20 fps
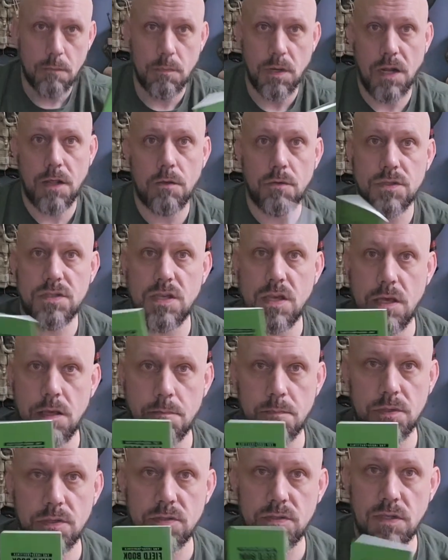But I always
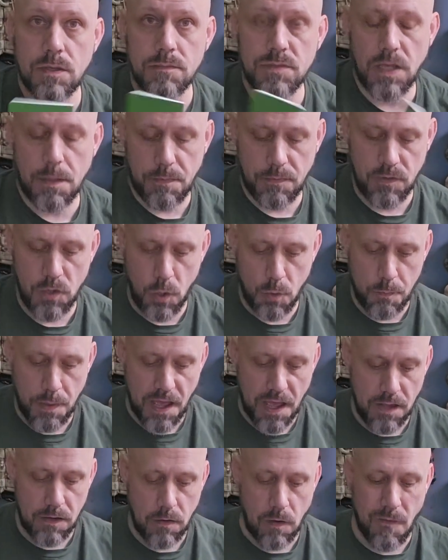keep some type of
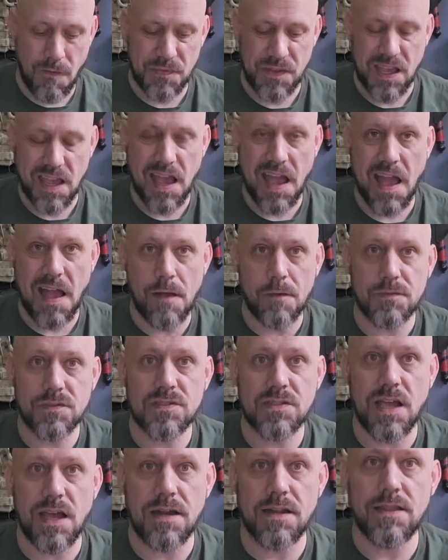notepad on the
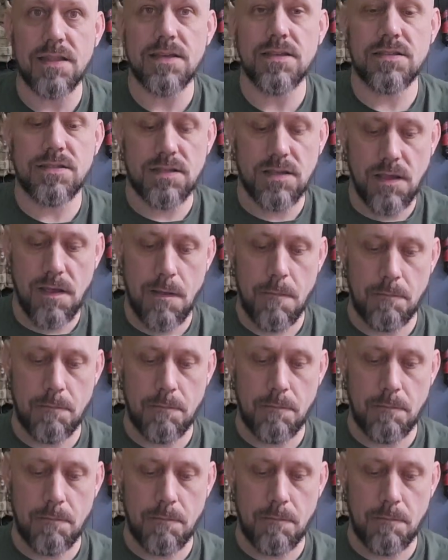outside of this